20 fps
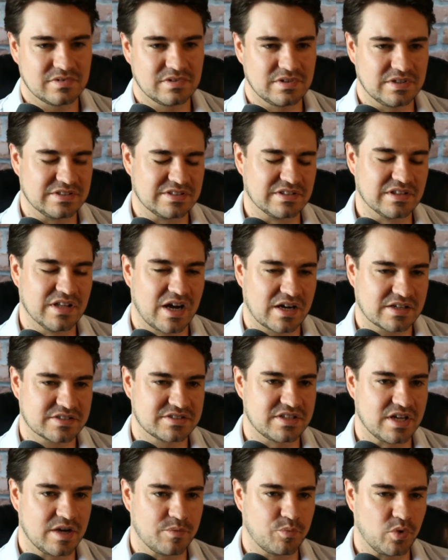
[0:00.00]
is
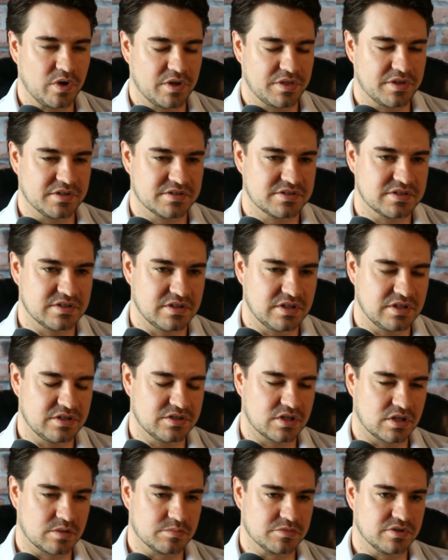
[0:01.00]
lockstep with us in
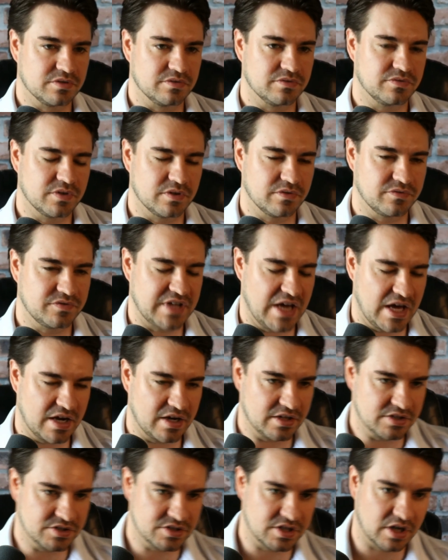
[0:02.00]
terms of
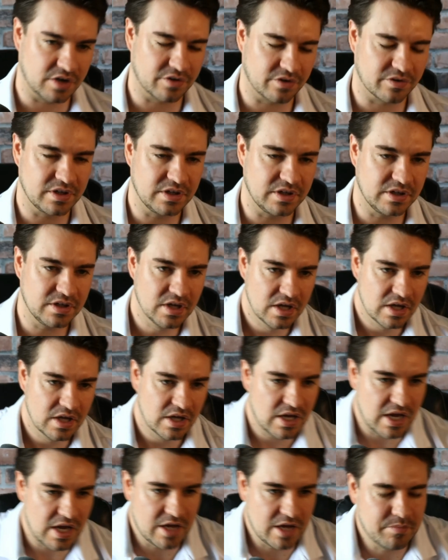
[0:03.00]
data integrity
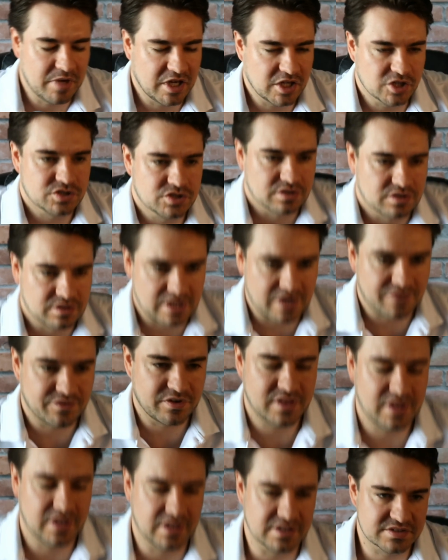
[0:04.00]
and making sure that
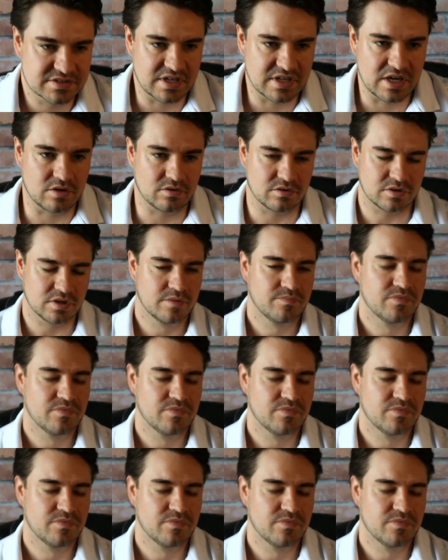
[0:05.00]
everything is sound.